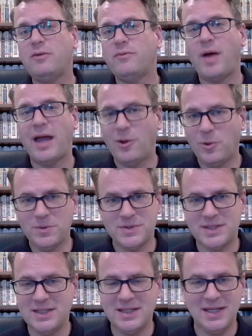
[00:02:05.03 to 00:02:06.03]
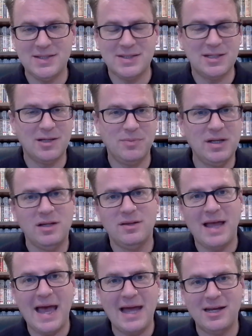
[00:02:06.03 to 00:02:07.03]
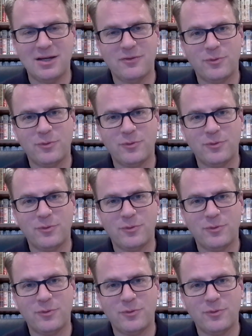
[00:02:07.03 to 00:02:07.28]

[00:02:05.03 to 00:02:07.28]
of my old CDs that had been in the attic